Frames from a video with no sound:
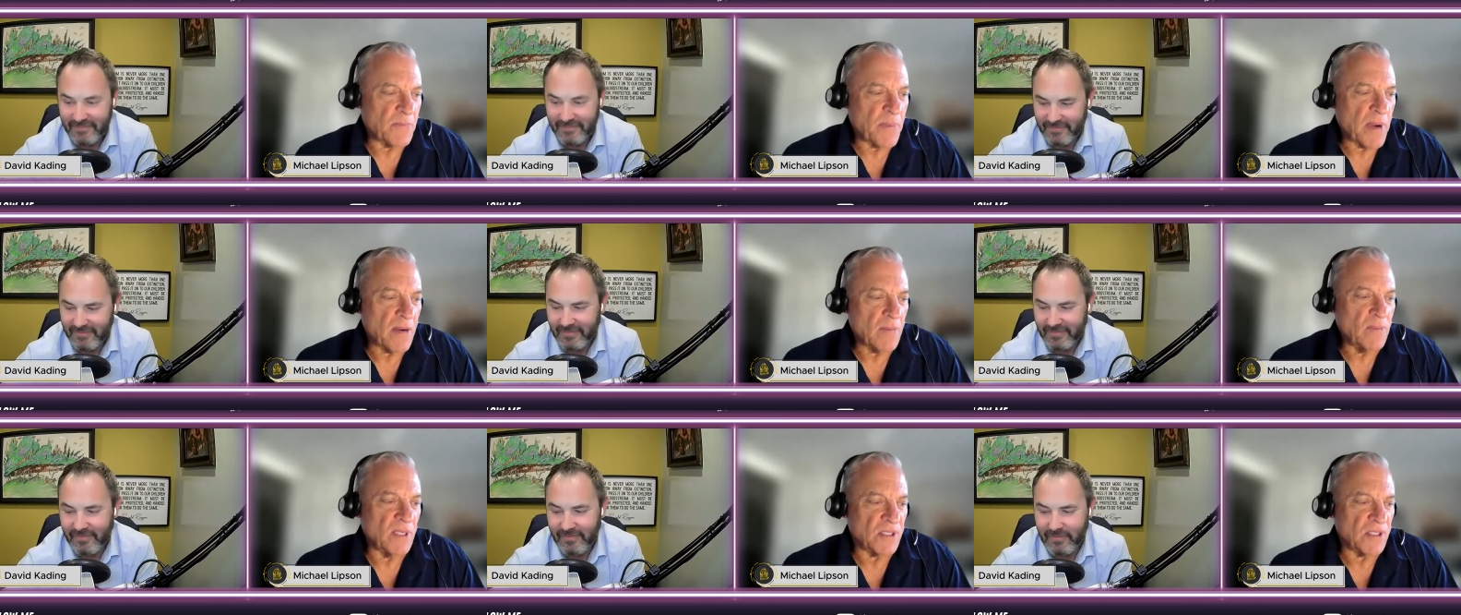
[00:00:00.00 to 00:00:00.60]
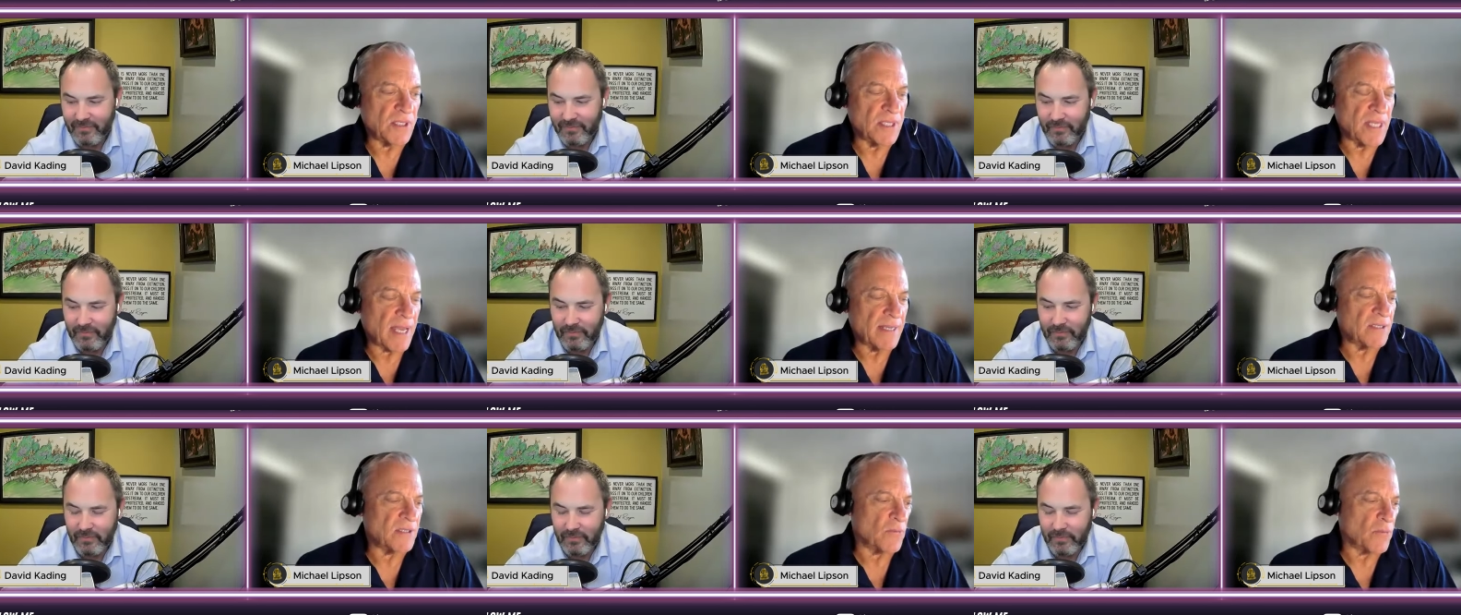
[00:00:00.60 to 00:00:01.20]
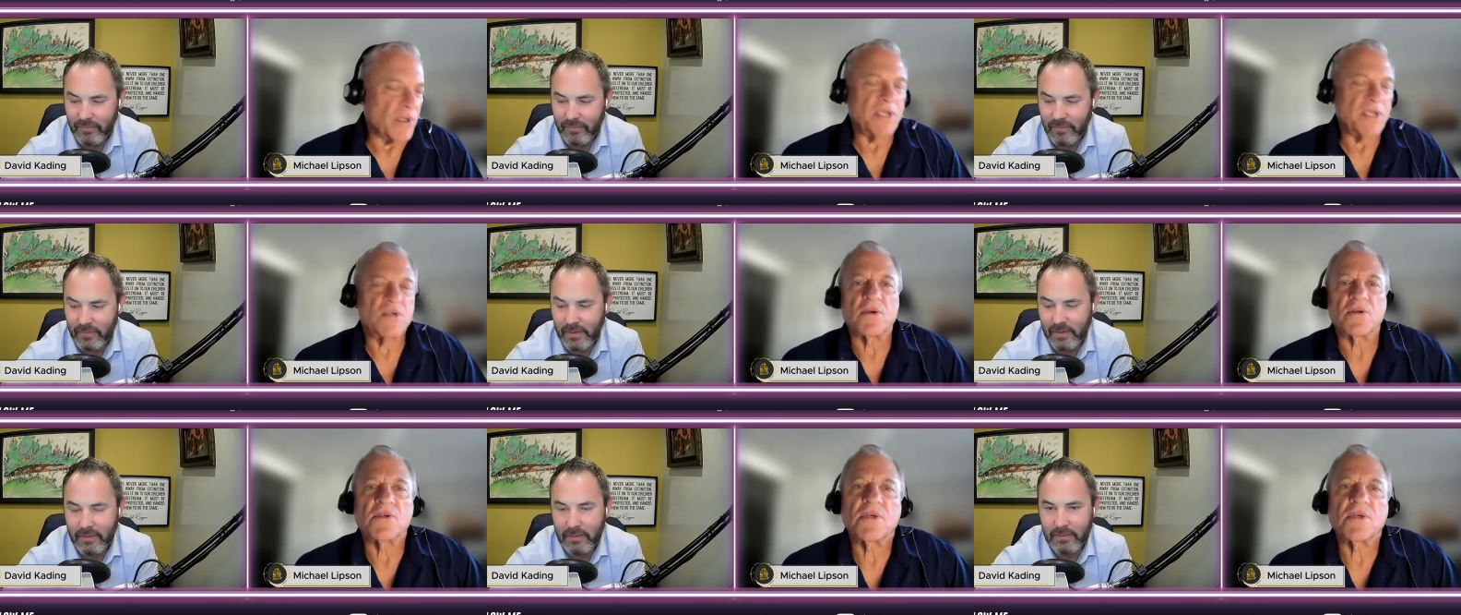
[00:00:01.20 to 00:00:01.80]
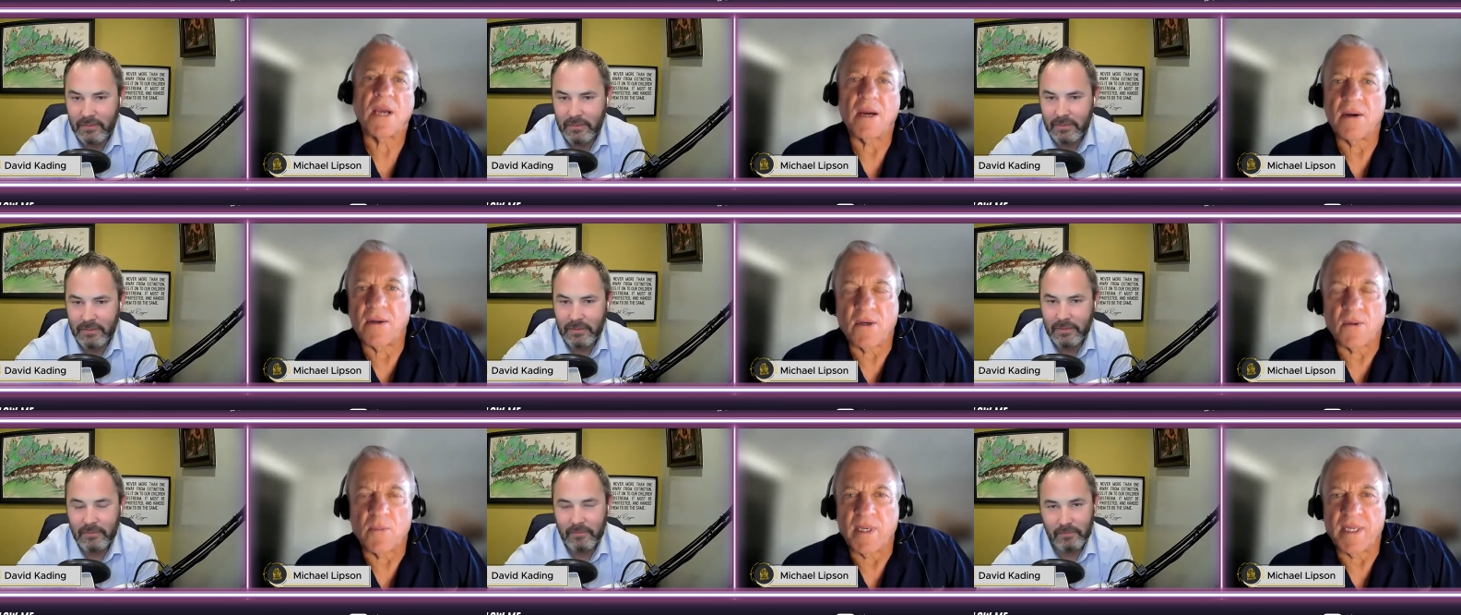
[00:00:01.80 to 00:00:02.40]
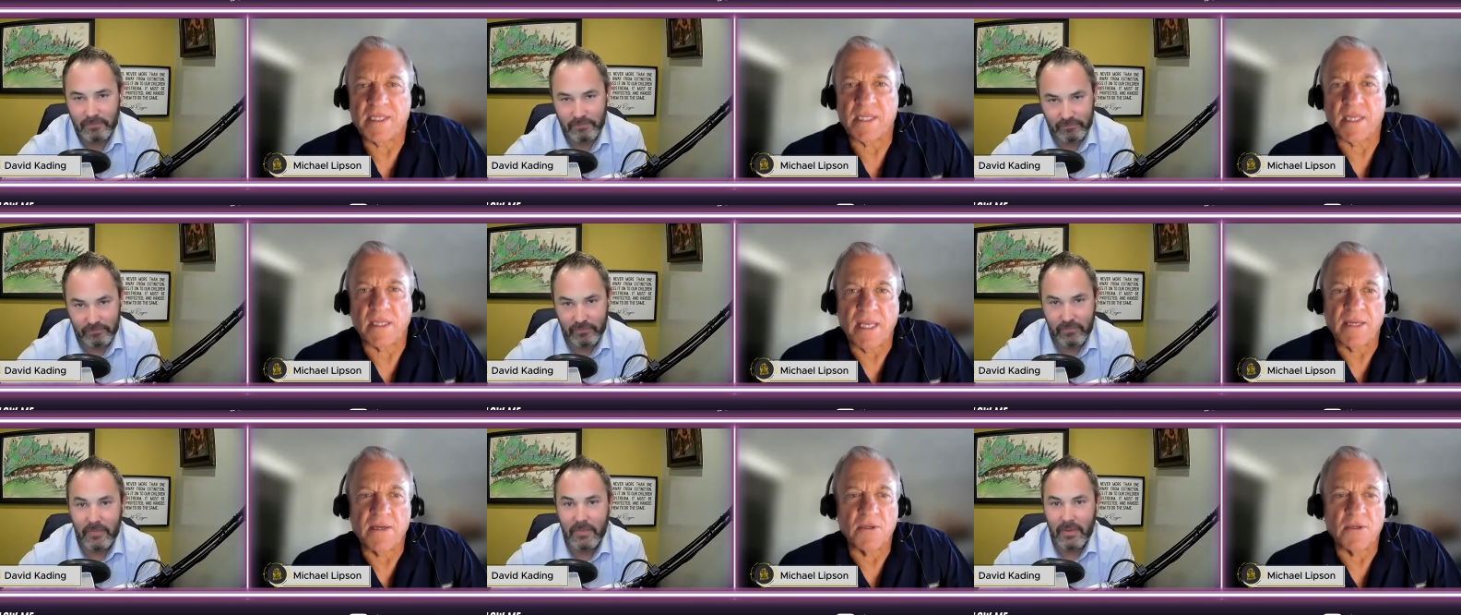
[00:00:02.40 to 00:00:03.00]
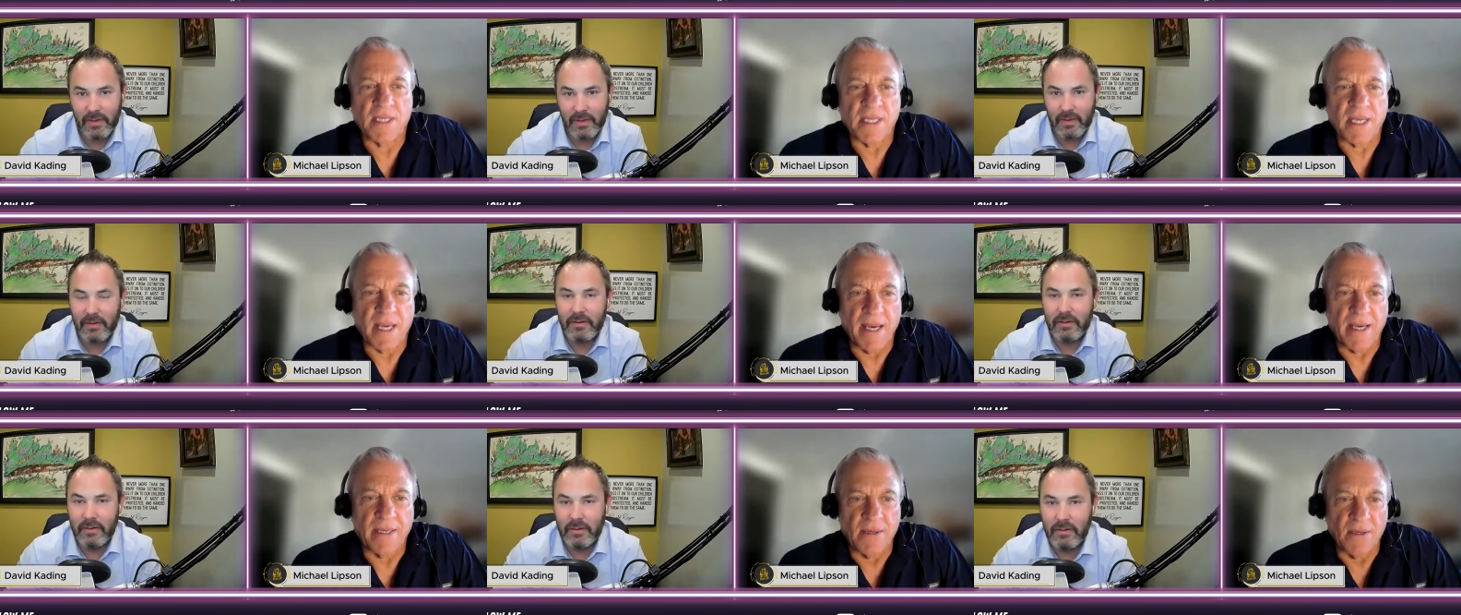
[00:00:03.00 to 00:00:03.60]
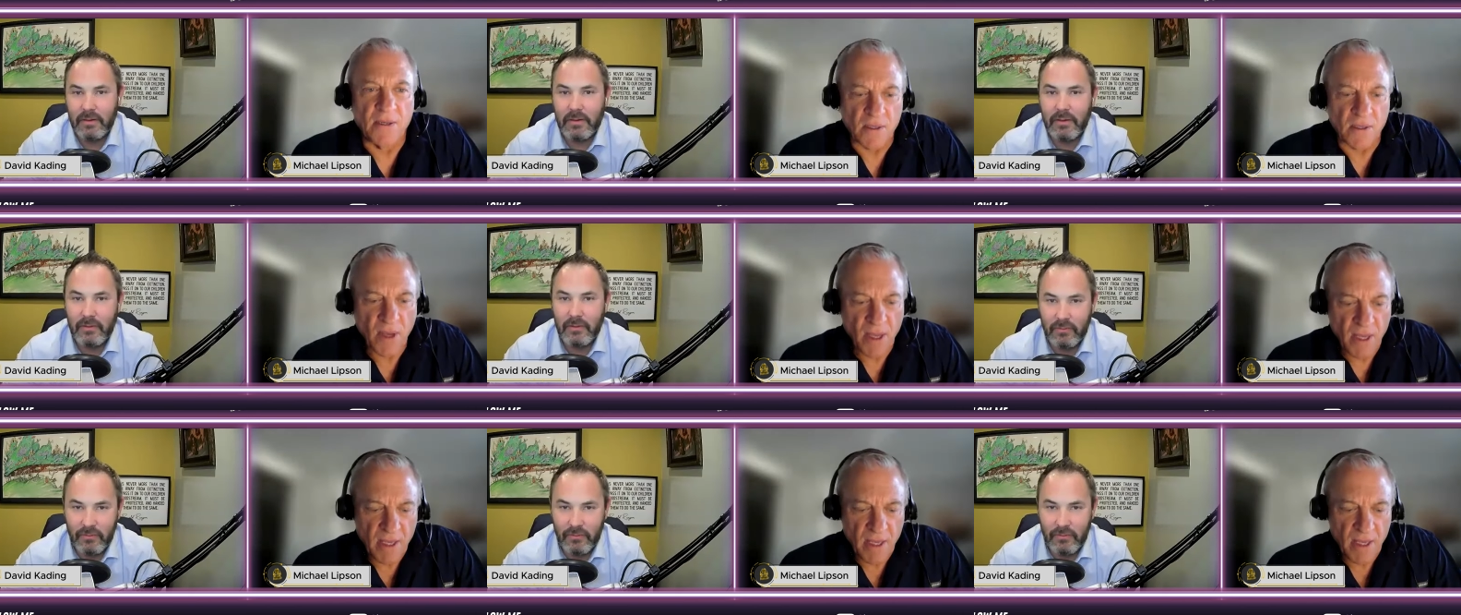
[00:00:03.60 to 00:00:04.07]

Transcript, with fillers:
Speaker 1: published not as a research article, but as a letter to the editor.